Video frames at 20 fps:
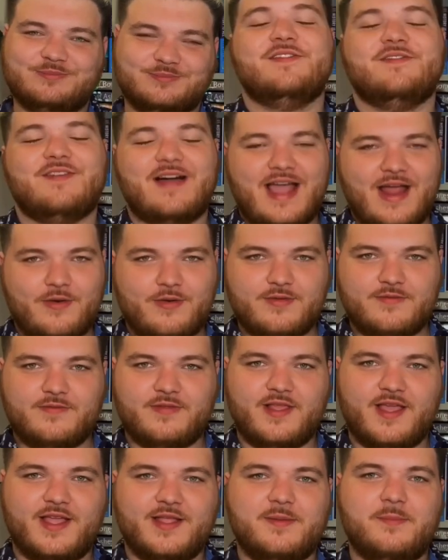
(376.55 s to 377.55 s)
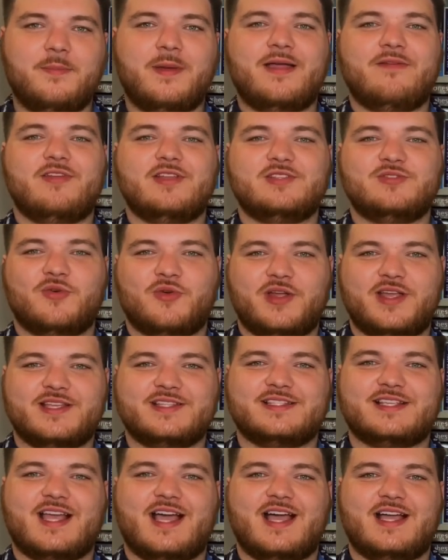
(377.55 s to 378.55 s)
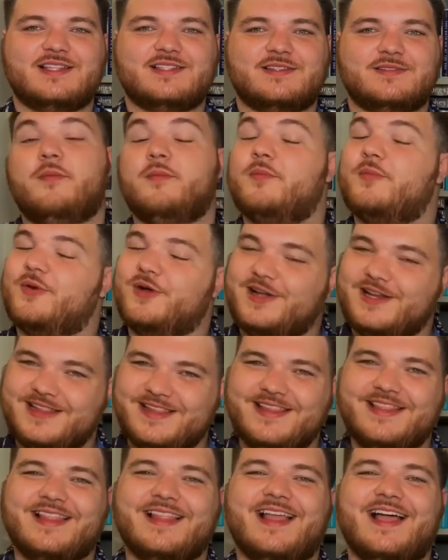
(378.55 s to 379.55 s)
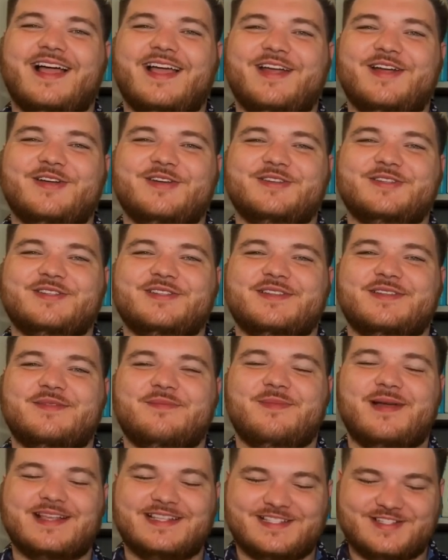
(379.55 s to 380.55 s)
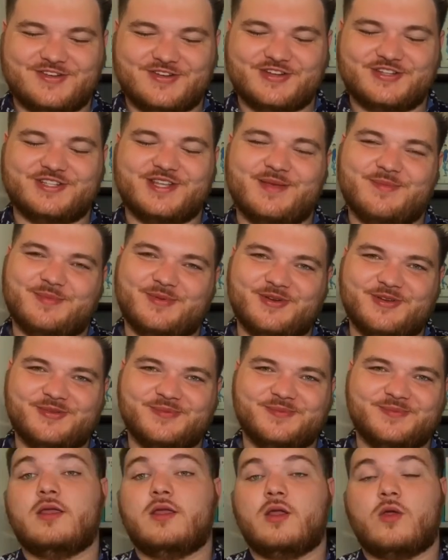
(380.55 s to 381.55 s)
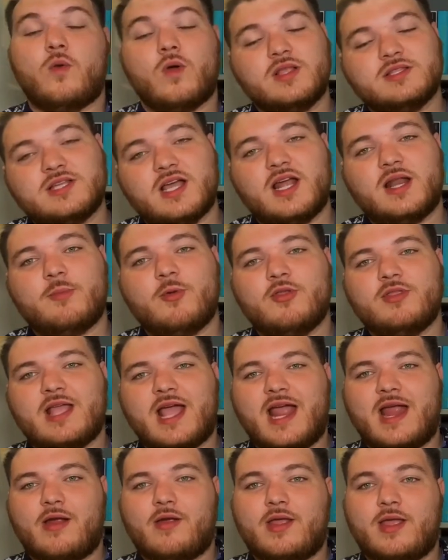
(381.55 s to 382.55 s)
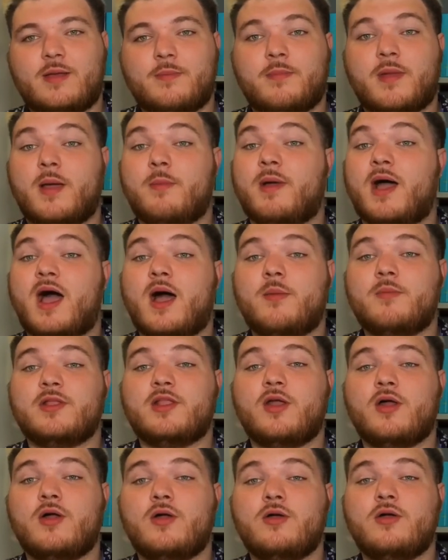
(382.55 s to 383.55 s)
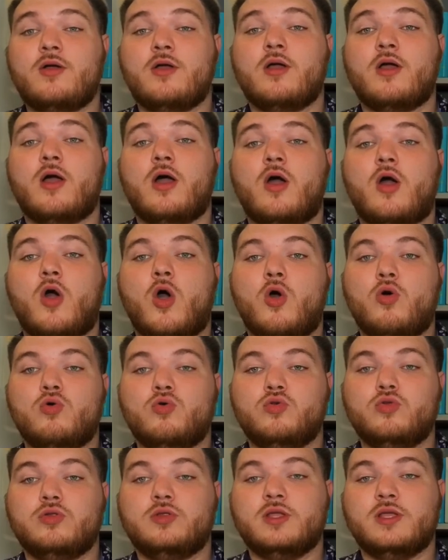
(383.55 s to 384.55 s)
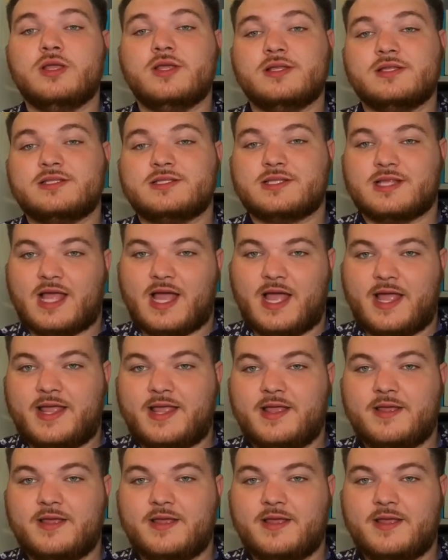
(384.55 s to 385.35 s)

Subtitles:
Fire and Flood by Victoria Scott. Pretty Little Liars by Sarah Shepard. Guantanamo Diary by Mohamedou Ould Slahi.